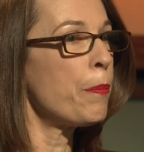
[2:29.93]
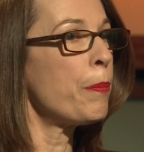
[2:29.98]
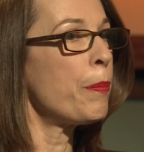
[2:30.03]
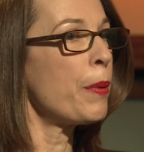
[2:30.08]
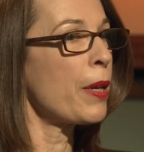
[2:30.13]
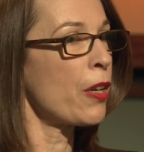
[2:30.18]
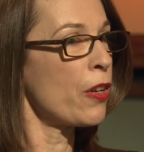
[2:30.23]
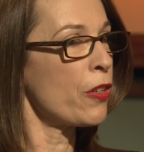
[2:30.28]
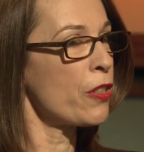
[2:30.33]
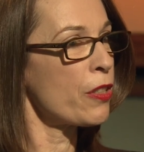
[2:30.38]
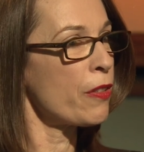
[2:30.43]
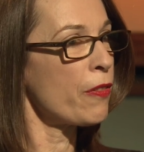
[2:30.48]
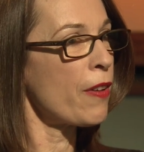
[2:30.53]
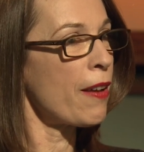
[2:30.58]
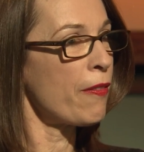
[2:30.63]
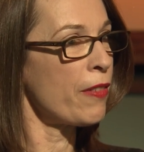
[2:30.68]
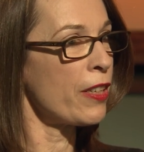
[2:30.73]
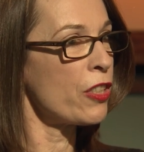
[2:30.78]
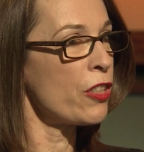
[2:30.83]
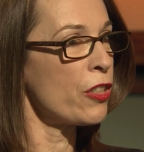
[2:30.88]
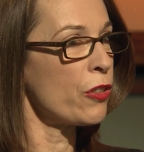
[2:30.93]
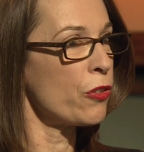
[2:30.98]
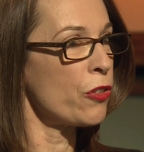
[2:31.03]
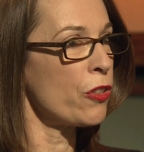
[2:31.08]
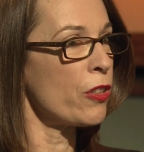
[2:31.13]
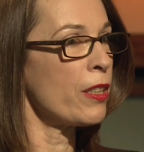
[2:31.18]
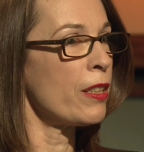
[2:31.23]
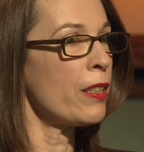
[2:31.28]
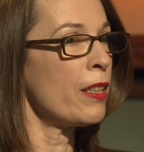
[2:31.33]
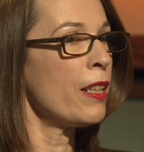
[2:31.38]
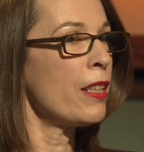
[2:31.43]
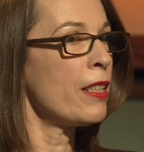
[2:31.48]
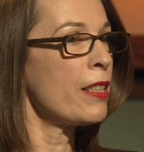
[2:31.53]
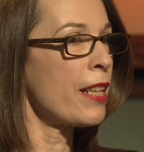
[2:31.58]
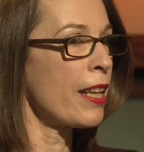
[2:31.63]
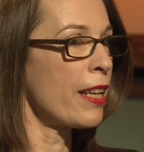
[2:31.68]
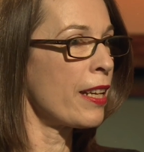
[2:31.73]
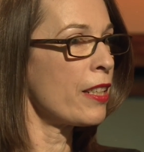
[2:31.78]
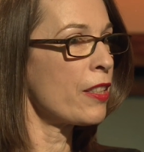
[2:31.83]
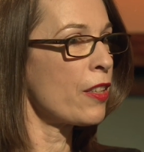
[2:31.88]
because of having children,
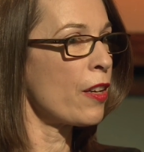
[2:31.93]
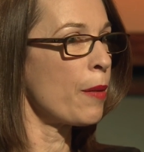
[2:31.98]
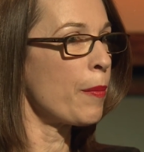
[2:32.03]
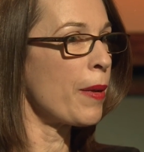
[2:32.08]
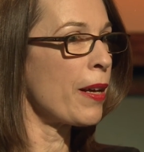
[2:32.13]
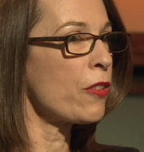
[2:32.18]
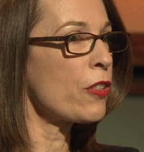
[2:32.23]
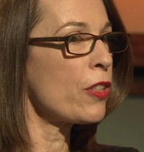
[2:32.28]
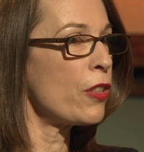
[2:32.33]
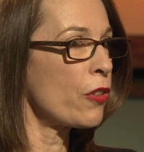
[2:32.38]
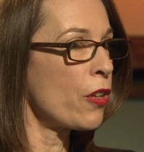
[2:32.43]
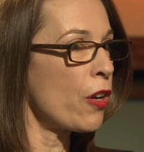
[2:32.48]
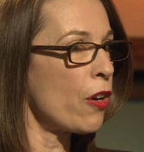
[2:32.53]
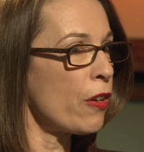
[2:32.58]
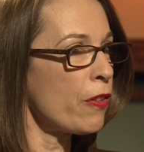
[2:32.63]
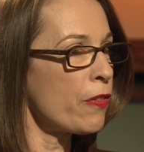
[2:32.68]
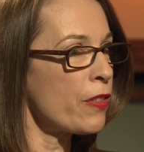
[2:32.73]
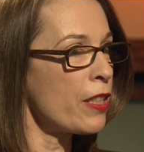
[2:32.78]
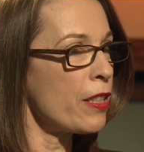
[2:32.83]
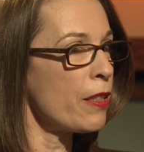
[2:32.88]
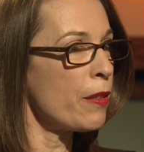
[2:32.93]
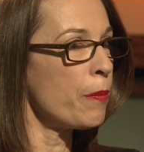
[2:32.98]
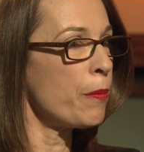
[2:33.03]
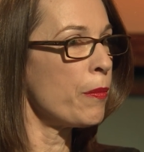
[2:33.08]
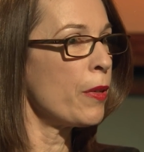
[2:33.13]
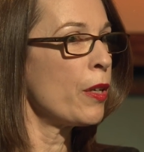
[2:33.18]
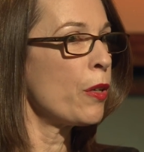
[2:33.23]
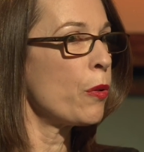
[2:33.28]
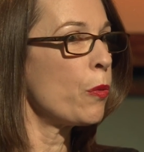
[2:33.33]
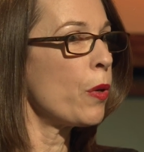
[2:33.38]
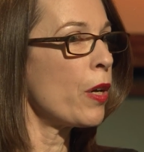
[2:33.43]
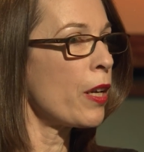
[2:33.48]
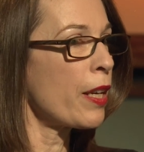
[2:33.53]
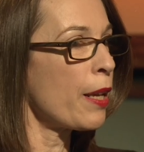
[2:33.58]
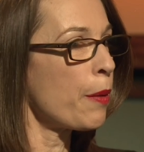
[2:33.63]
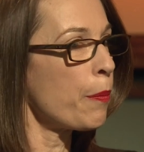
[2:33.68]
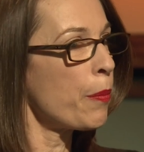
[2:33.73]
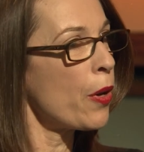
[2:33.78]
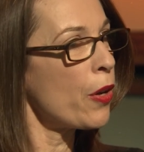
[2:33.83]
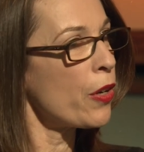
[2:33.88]
taking time out to look after them,
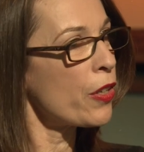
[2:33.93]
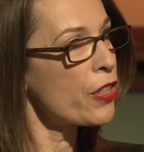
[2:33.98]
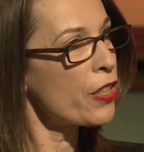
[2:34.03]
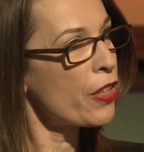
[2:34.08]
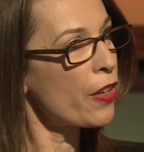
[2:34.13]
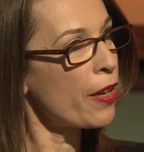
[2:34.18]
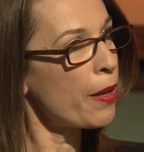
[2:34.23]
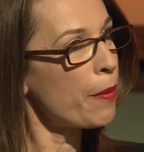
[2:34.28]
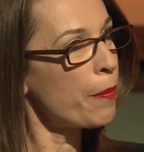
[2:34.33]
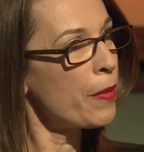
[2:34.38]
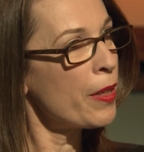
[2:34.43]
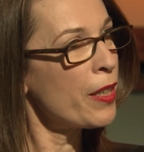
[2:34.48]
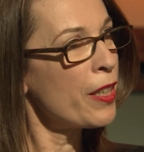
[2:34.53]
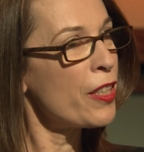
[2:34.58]
working part-time.